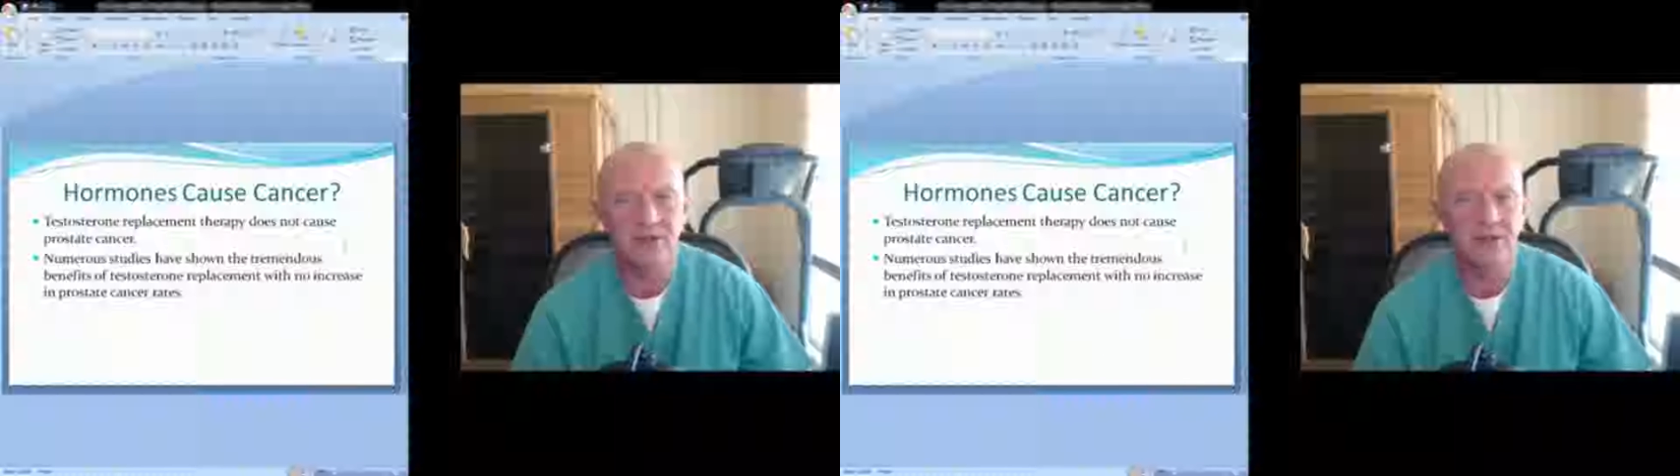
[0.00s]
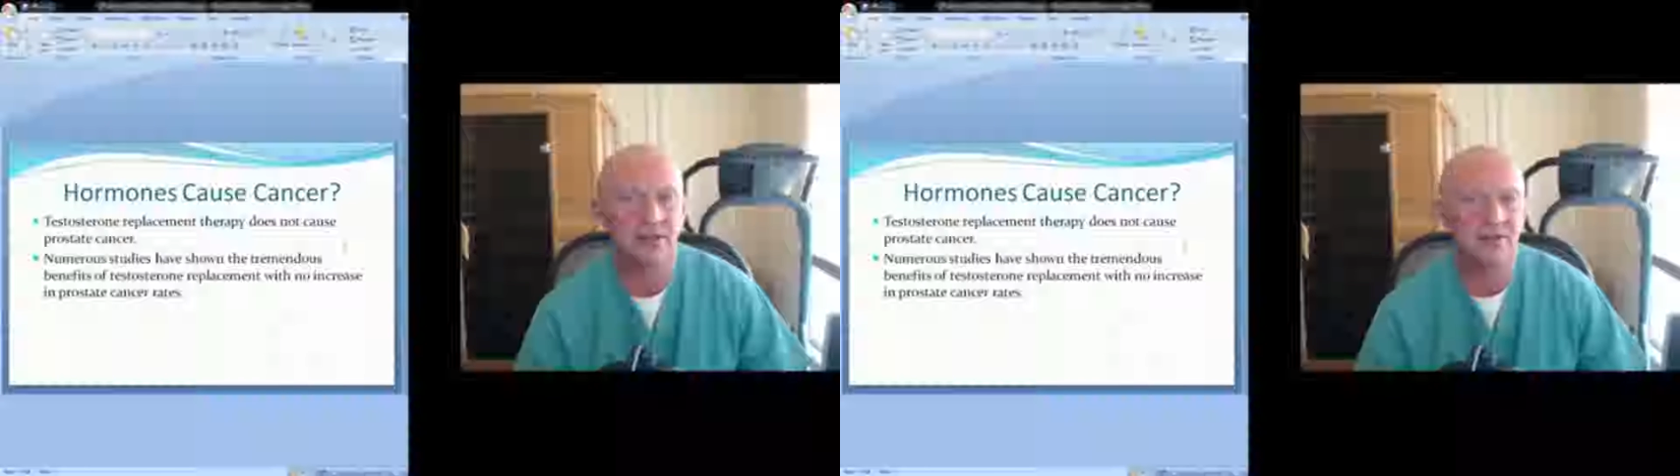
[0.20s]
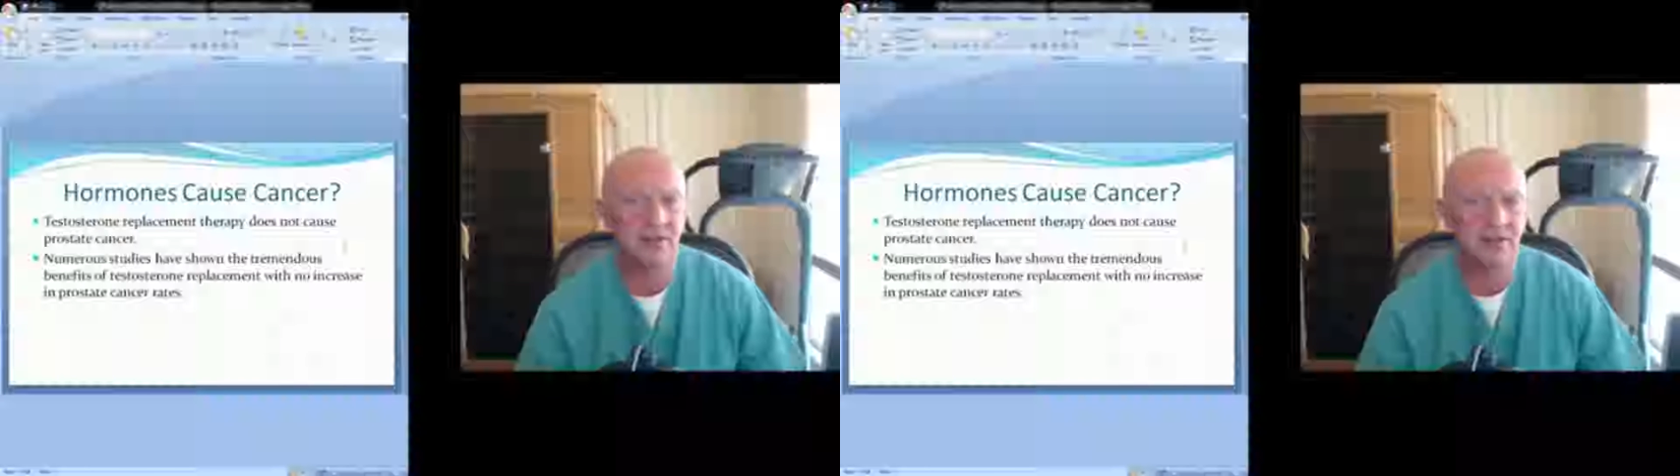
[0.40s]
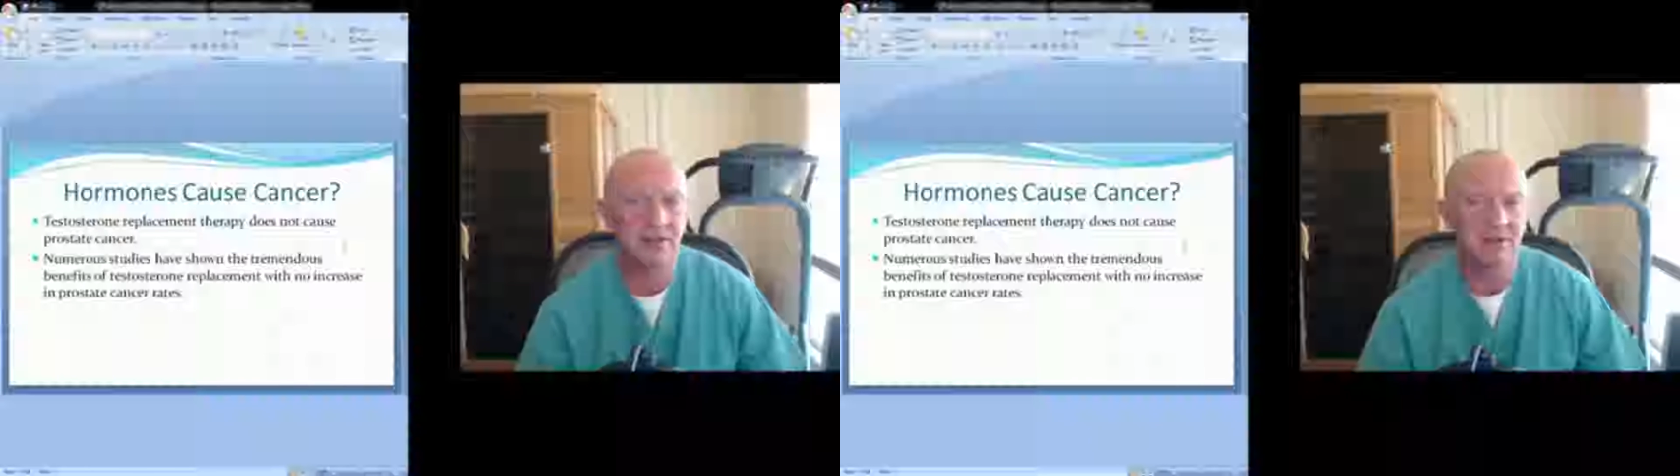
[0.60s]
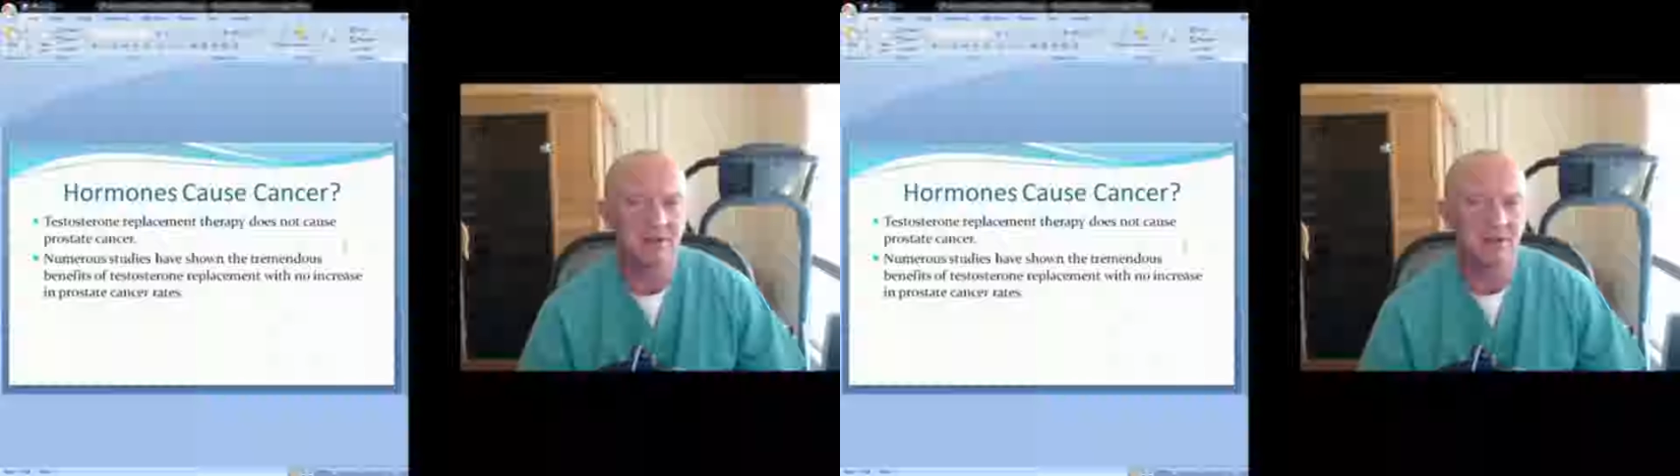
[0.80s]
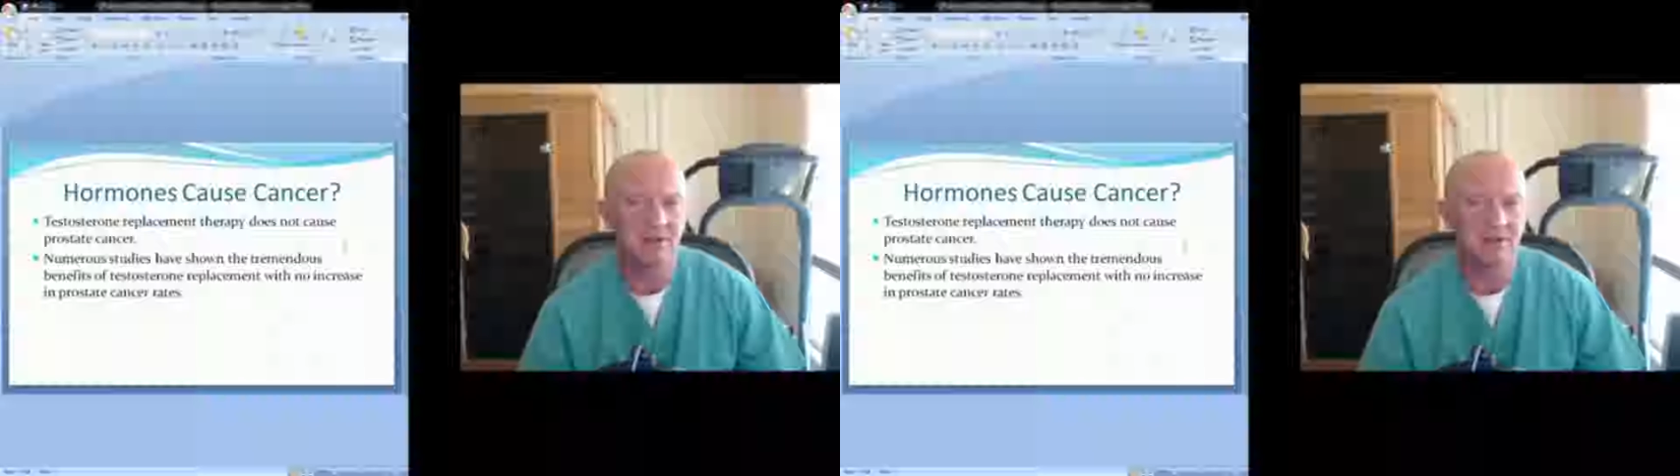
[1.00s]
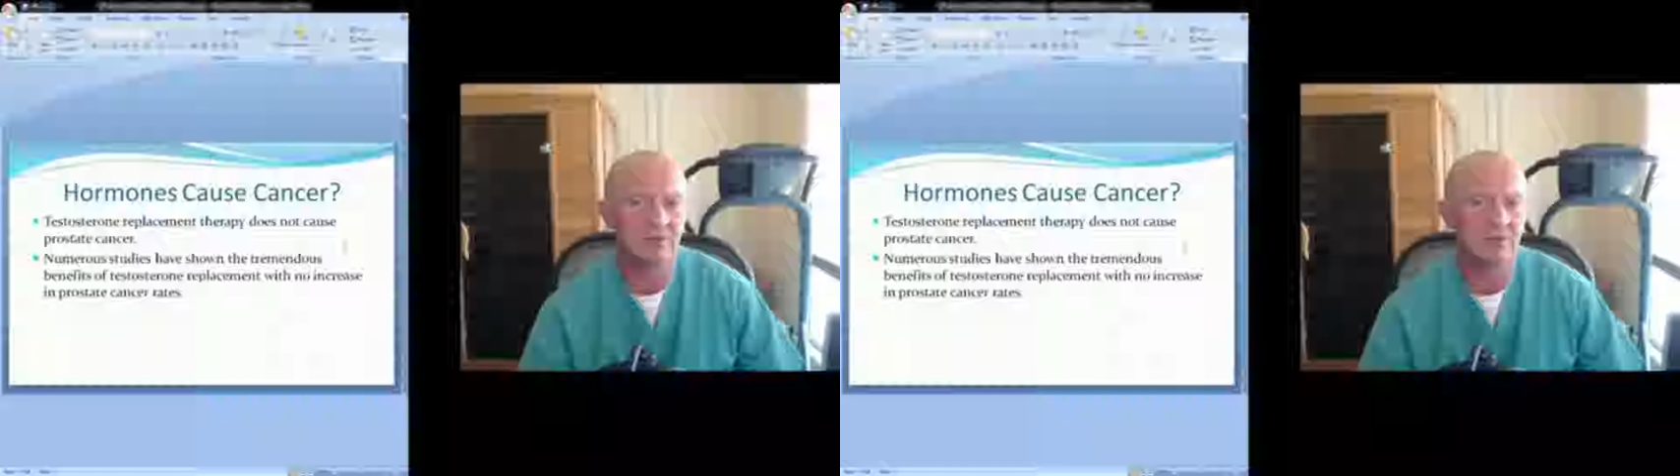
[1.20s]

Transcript: that that uh,